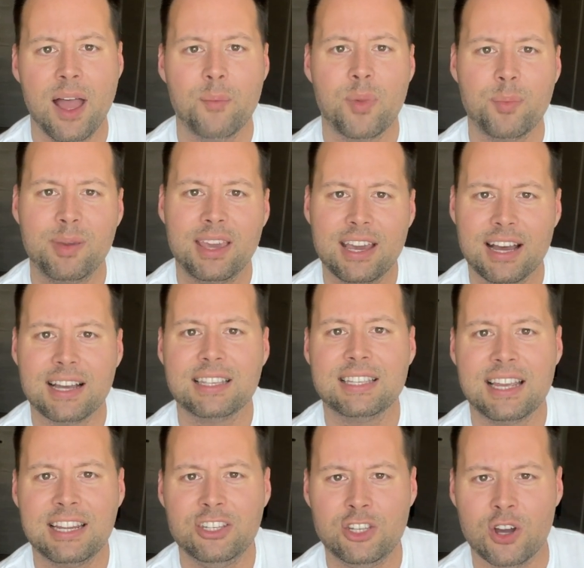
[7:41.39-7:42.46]
But because
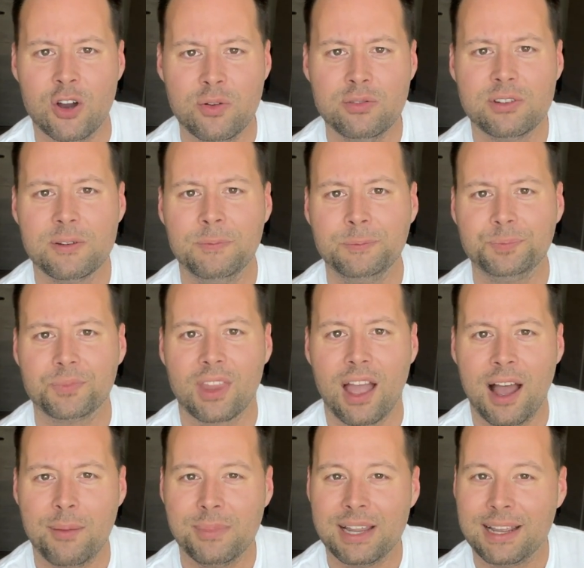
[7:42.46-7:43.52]
they don't,
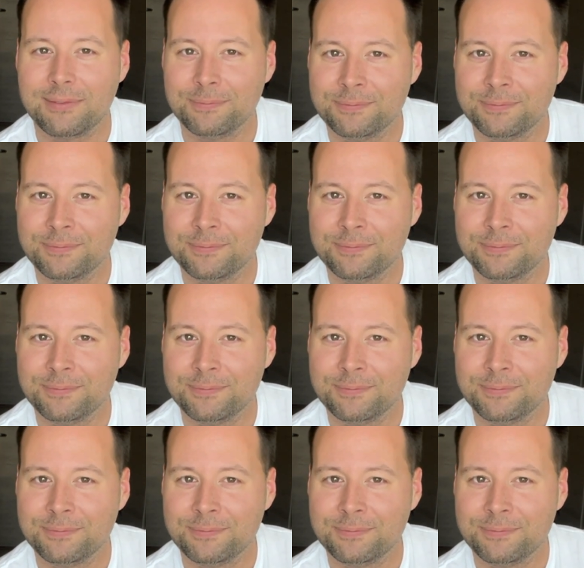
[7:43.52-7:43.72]
I'm like,